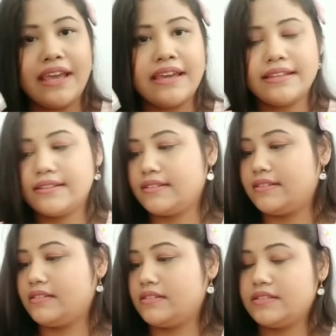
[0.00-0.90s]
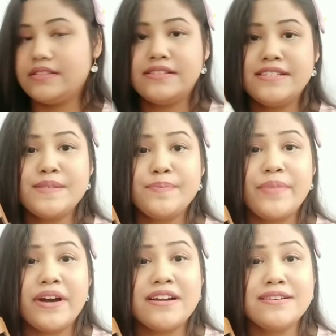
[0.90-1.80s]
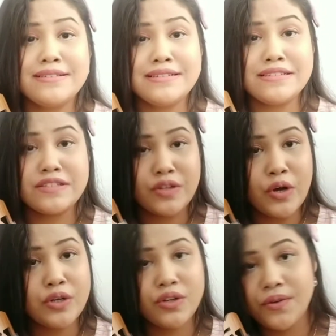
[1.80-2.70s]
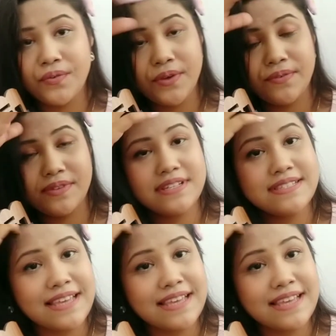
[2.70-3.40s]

and this part is not of 15